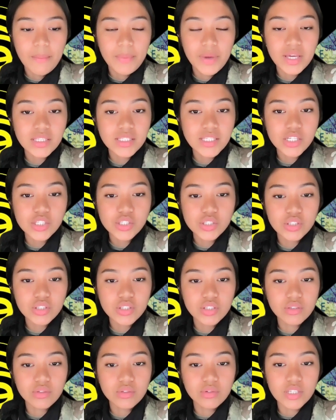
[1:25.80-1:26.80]
pay attention
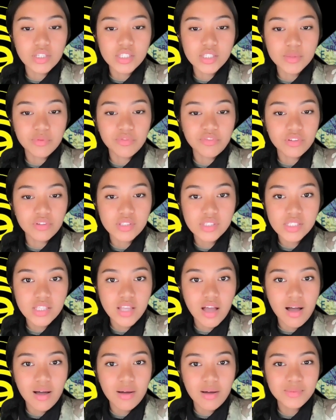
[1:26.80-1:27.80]
to his foot
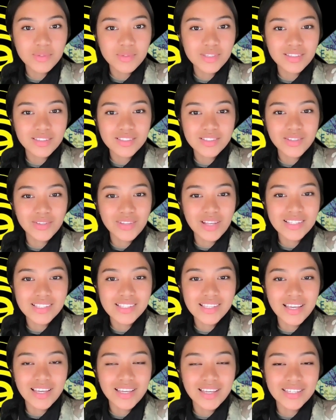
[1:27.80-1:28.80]
stomps. So
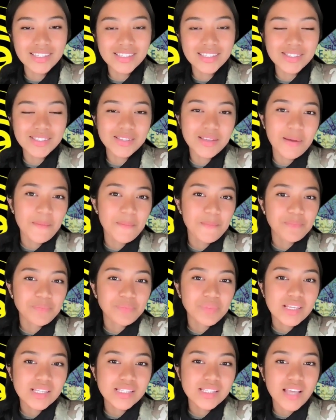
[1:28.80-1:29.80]
that's like his
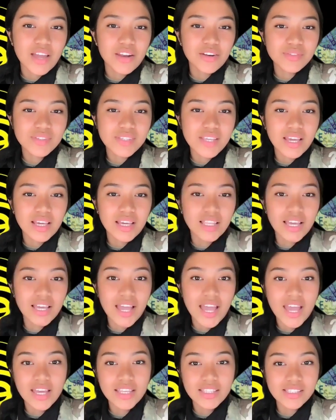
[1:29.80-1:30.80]
sign of saying like,
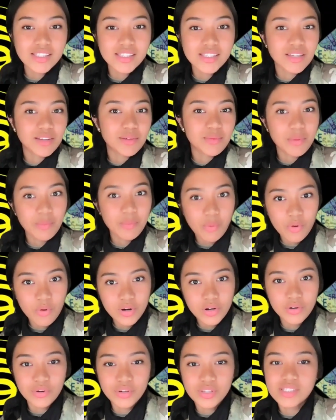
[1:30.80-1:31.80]
hey, this is going to be
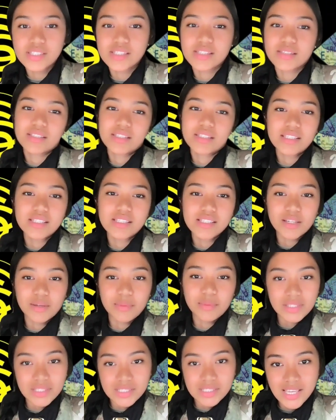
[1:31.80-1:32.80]
important, or this is
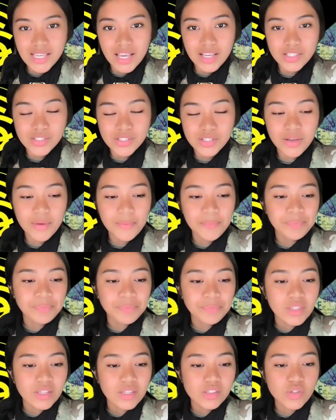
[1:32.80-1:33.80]
going to be in the test.
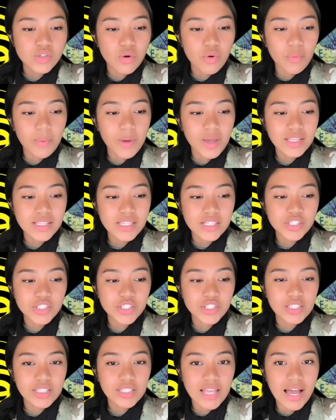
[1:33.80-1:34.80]
So pay
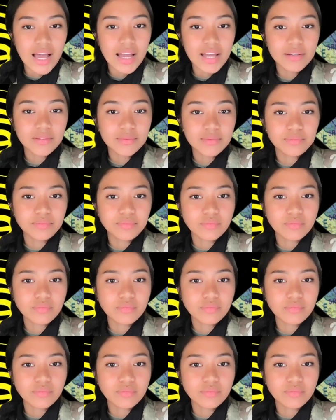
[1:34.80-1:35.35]
attention to that.